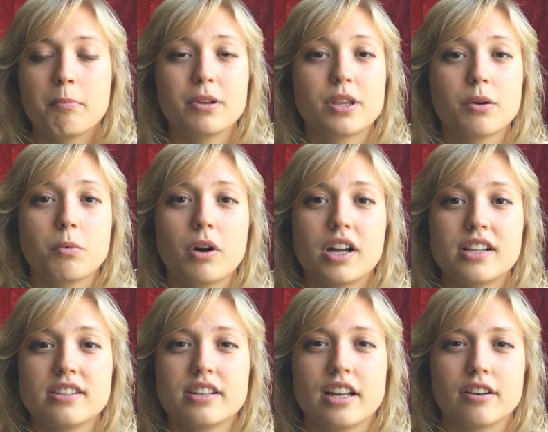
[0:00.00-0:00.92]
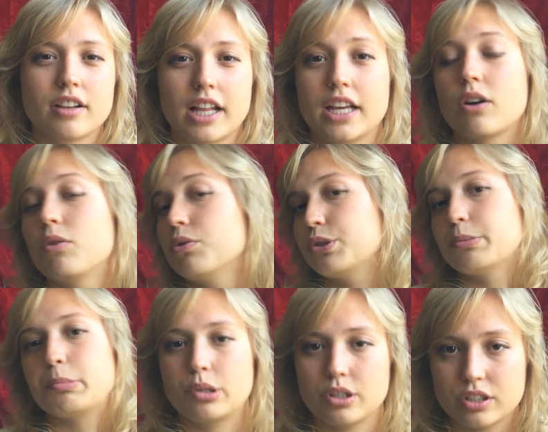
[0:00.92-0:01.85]
But the ones that are older
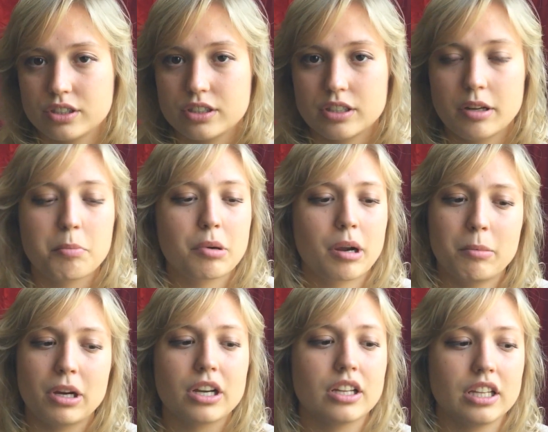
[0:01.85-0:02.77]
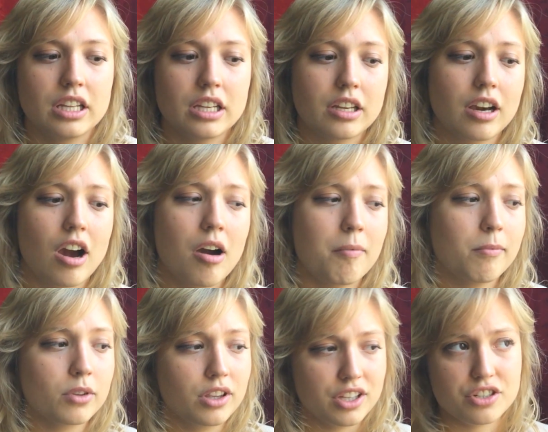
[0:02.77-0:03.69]
books, primarily
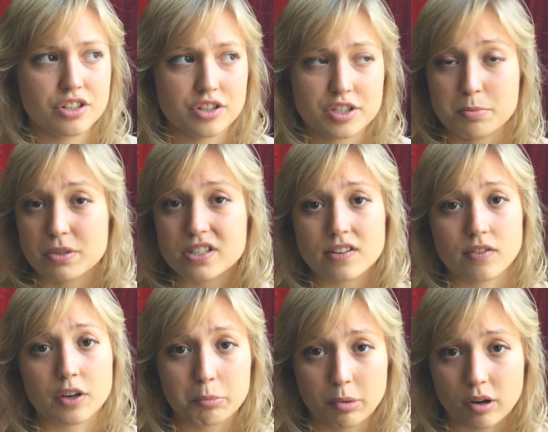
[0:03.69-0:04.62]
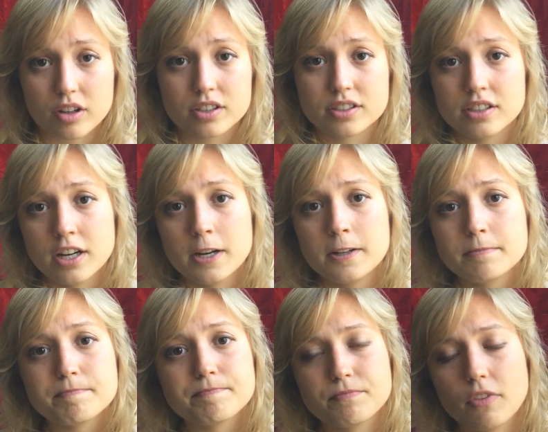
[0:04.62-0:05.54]
religion specific books,
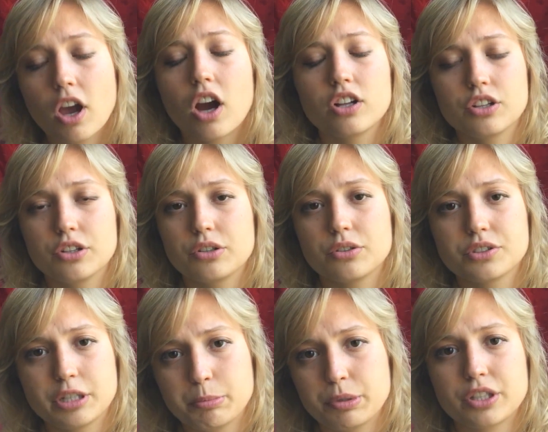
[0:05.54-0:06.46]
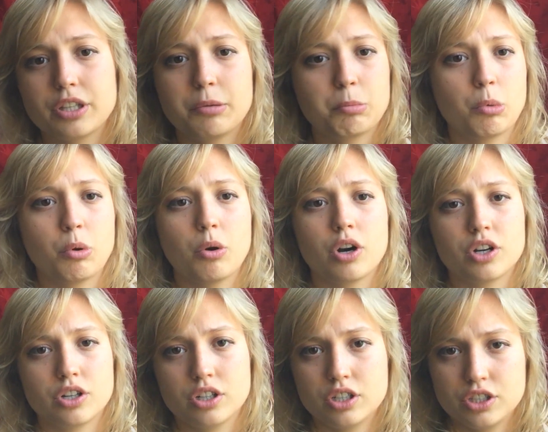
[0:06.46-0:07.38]
are a little typically
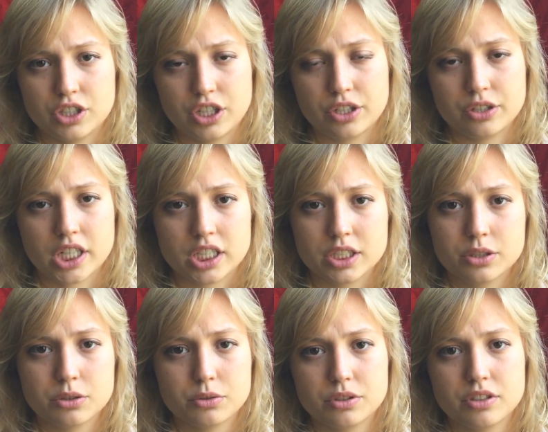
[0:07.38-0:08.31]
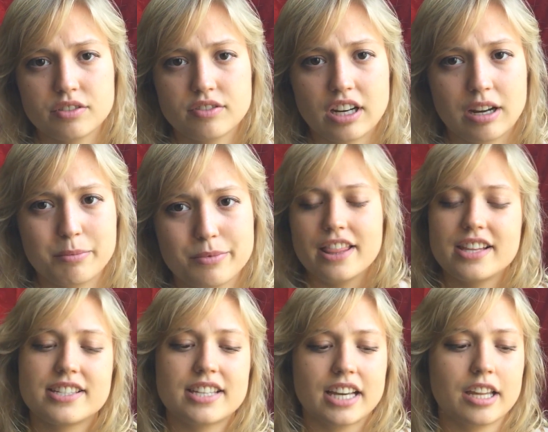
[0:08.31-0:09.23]
more gender exclusive. And the
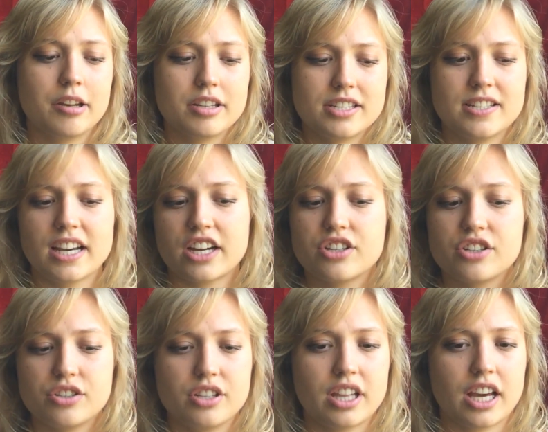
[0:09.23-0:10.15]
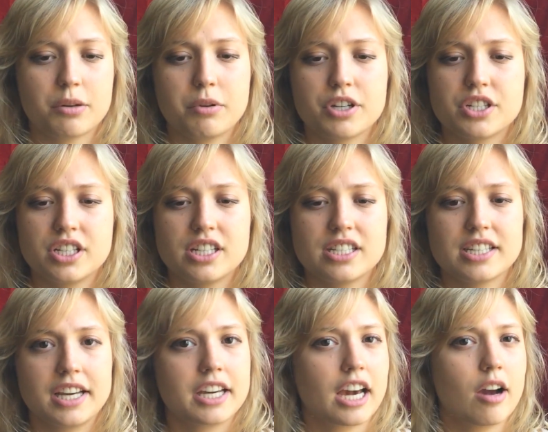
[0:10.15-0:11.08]
second section to that question is
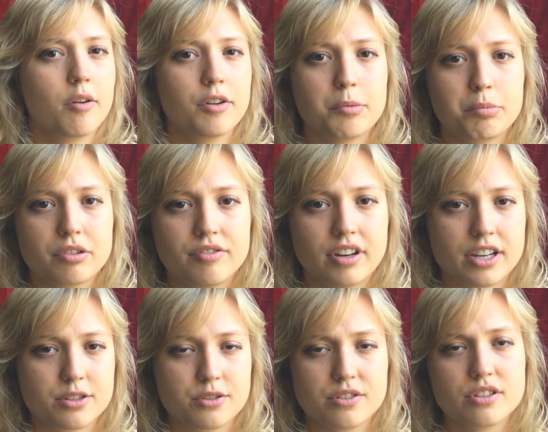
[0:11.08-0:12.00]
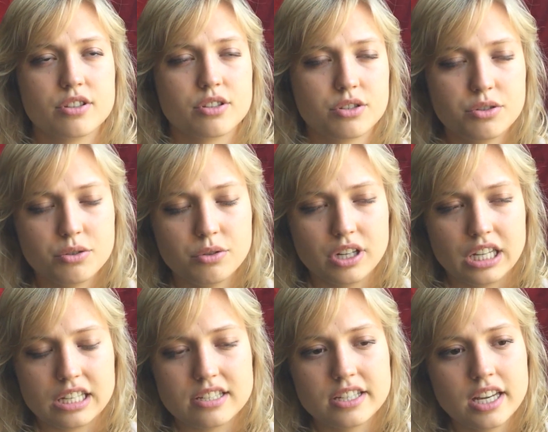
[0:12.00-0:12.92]
how are the professors and the
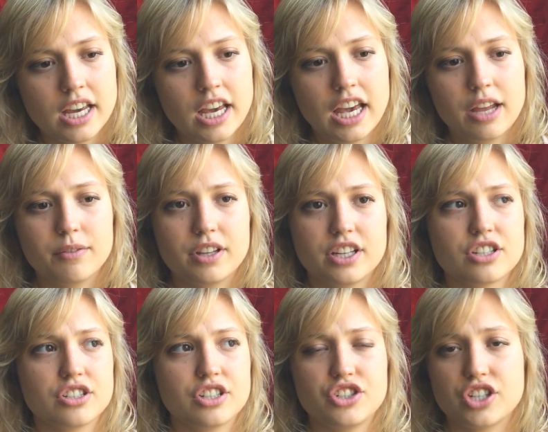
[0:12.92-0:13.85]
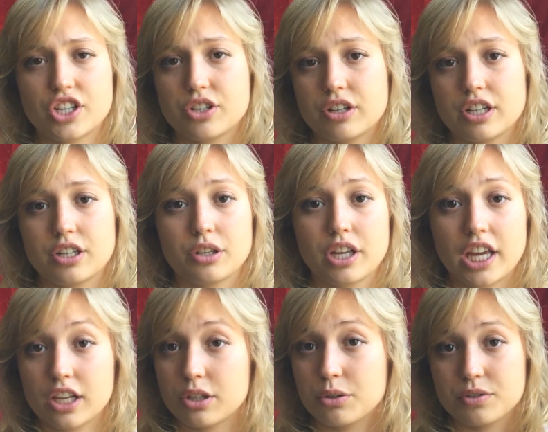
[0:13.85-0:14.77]
students in relation to gender and
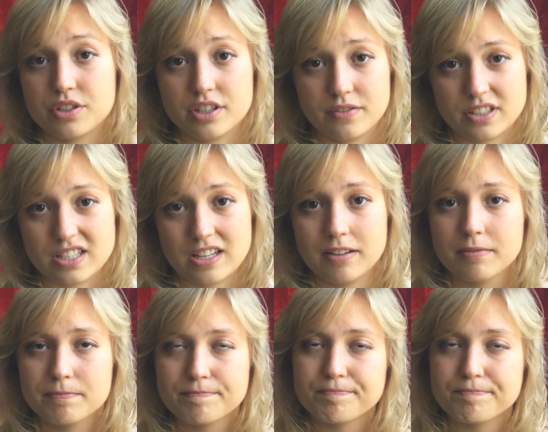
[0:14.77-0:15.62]
inclusivity.